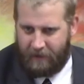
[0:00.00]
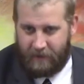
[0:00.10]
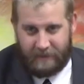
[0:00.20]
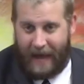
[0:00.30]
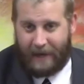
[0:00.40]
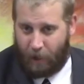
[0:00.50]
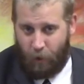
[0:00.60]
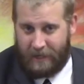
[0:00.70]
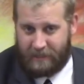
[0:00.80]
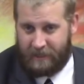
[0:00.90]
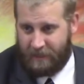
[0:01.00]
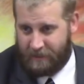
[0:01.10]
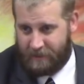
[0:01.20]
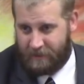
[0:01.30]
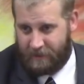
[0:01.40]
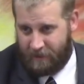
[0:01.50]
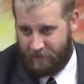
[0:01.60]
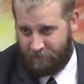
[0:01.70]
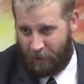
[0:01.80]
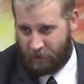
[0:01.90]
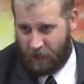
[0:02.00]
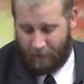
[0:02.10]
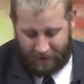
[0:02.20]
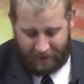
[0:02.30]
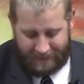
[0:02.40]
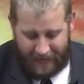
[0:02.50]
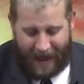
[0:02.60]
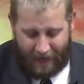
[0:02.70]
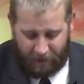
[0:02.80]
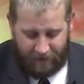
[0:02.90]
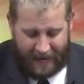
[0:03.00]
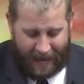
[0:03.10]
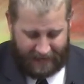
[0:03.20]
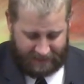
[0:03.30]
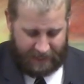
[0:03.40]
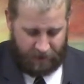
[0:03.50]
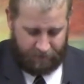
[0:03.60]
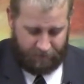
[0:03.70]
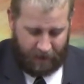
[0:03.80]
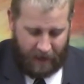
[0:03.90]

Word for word: This is not a coincidence that we're talking about the dial of Ahaz here.